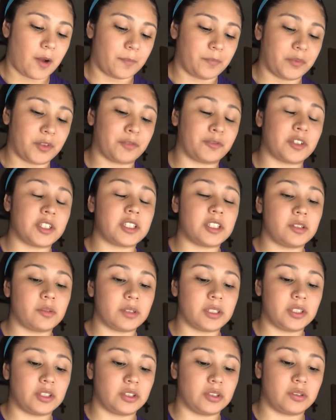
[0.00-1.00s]
the first thing you
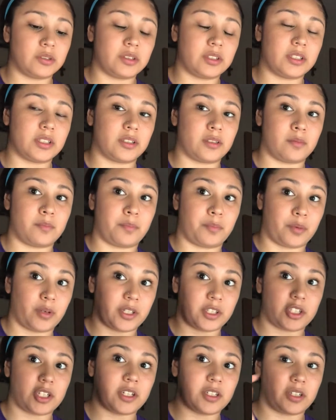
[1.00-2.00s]
want to do is
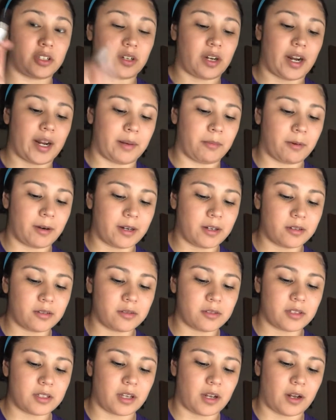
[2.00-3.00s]
brush out your
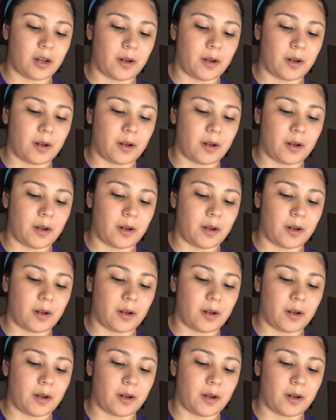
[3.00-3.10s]
eyebrows.